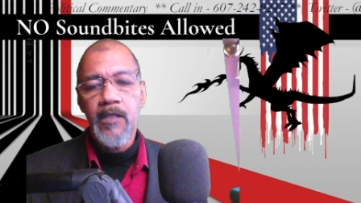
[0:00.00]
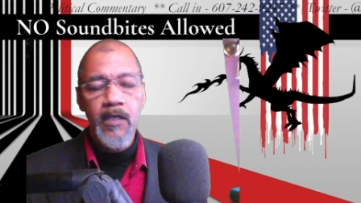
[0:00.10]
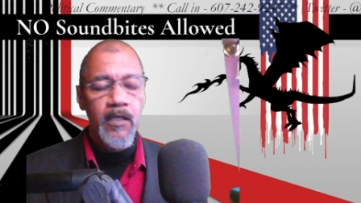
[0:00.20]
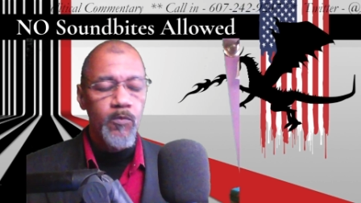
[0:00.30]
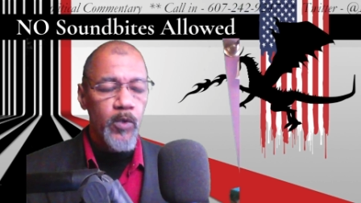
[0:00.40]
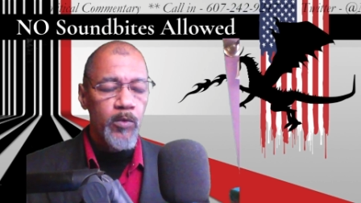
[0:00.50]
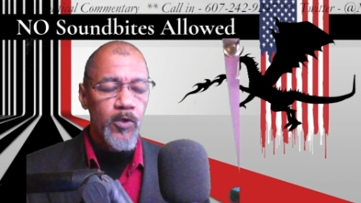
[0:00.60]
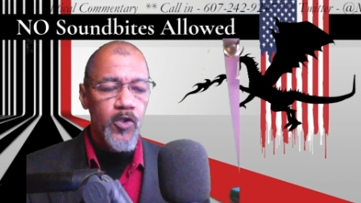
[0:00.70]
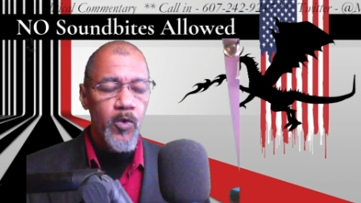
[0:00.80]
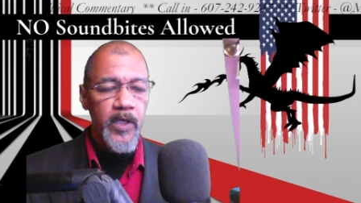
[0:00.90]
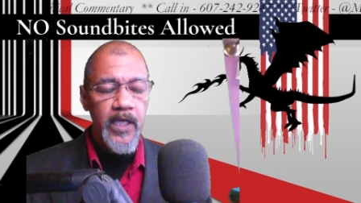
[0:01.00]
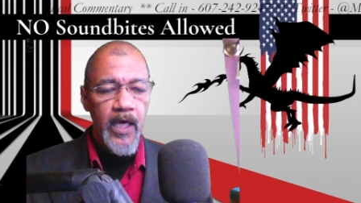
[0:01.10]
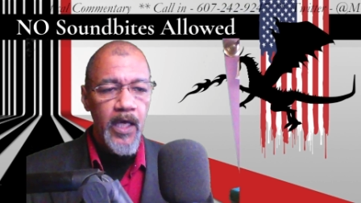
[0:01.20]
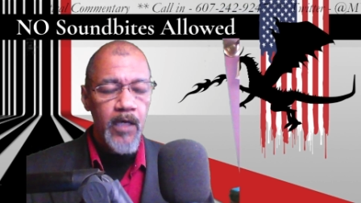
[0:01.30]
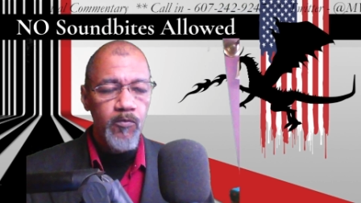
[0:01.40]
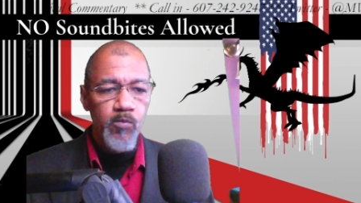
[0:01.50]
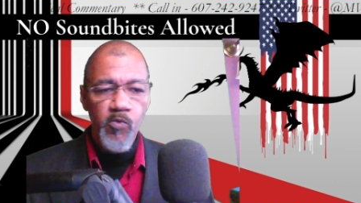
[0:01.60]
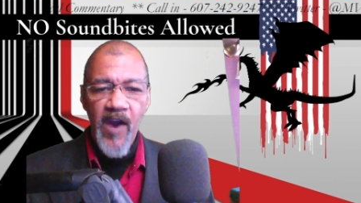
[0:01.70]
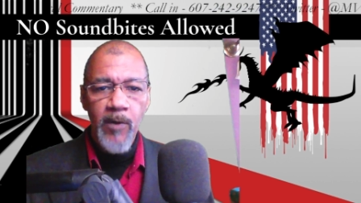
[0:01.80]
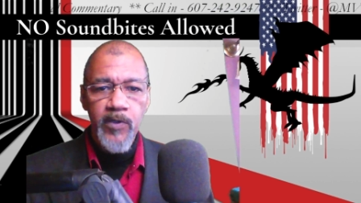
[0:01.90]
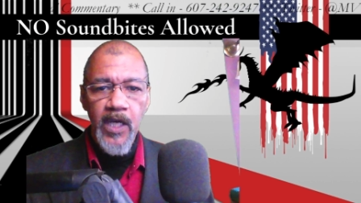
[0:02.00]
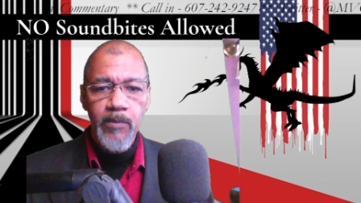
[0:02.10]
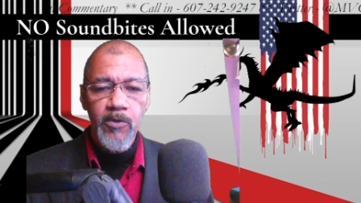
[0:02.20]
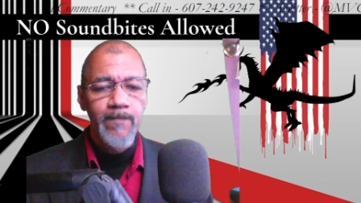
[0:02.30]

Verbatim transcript: Uh, we were doing a roundtable.